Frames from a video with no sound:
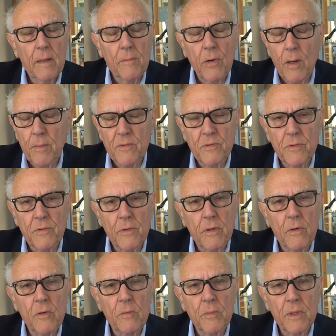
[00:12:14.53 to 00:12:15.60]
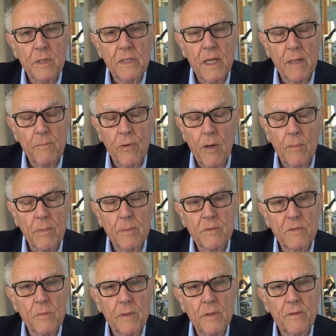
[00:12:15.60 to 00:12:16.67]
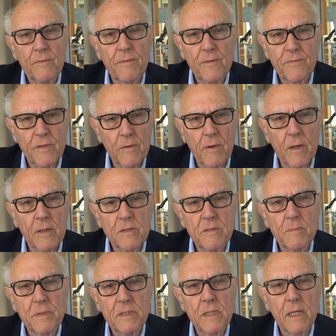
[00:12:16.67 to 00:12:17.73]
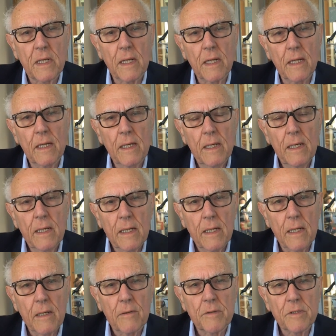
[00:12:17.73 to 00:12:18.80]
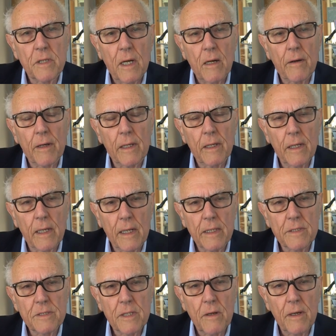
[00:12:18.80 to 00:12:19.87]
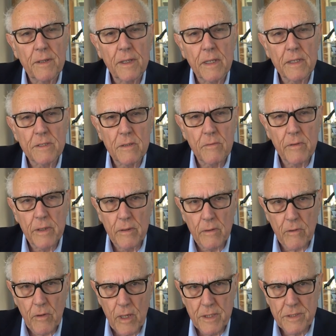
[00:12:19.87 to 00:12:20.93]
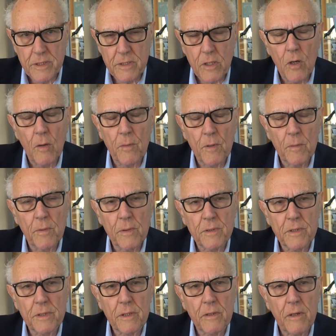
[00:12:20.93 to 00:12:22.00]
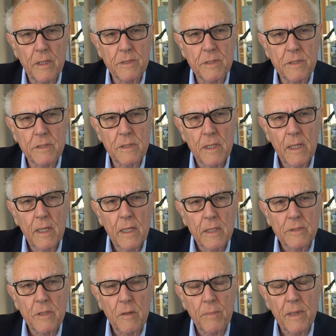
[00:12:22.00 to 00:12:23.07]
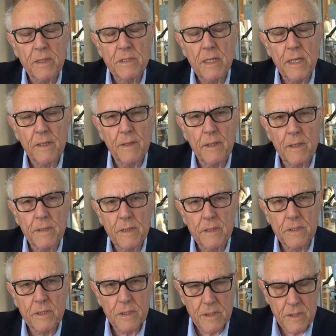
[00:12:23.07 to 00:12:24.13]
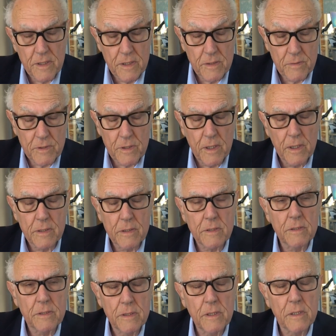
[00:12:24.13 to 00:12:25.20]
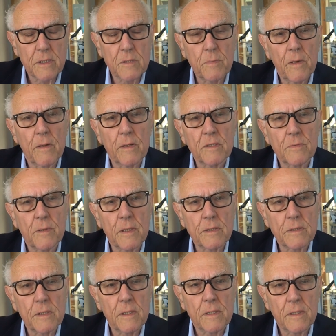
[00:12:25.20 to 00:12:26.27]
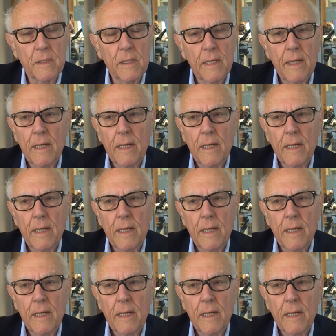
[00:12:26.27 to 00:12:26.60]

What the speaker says: problems with recruitment and problems with 50-year-olds in particular retiring early. So I think it's a real crisis, comparable to the crisis general practice had in the 1960s, which I just did experience when I started.